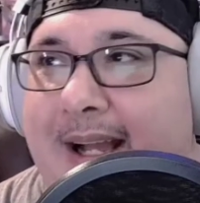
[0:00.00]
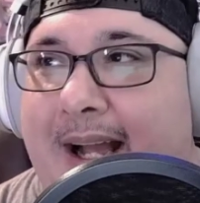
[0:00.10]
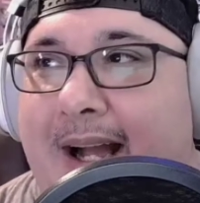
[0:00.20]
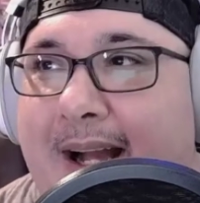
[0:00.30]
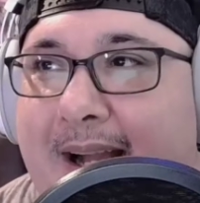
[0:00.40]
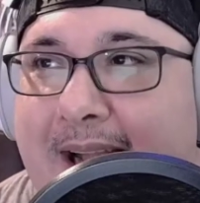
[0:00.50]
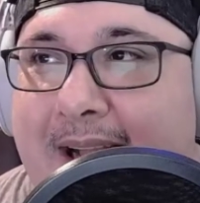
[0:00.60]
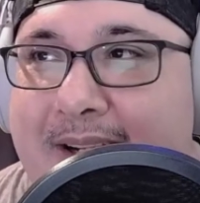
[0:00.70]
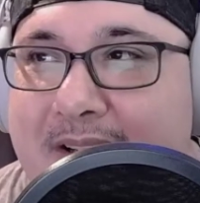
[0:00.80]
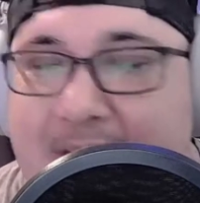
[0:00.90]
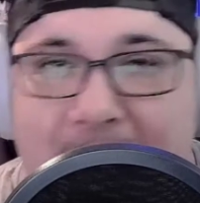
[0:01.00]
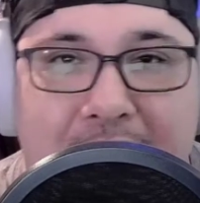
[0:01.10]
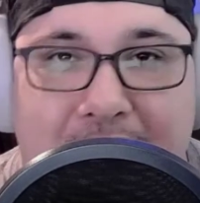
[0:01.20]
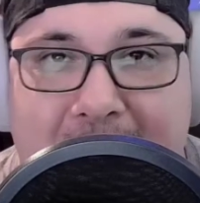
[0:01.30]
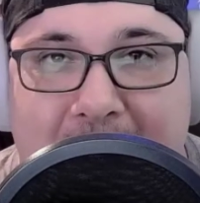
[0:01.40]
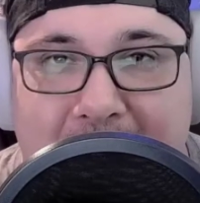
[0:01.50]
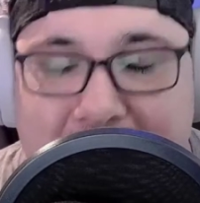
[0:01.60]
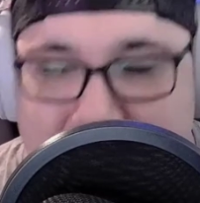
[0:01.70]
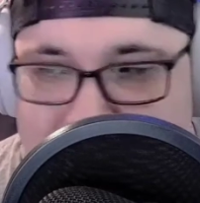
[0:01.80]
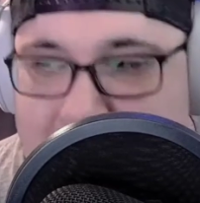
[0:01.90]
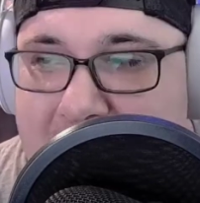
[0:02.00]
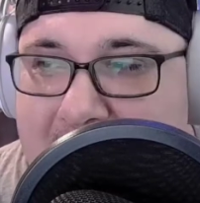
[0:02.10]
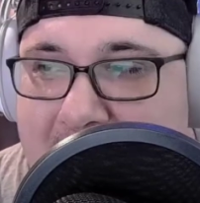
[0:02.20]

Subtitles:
and some other characters.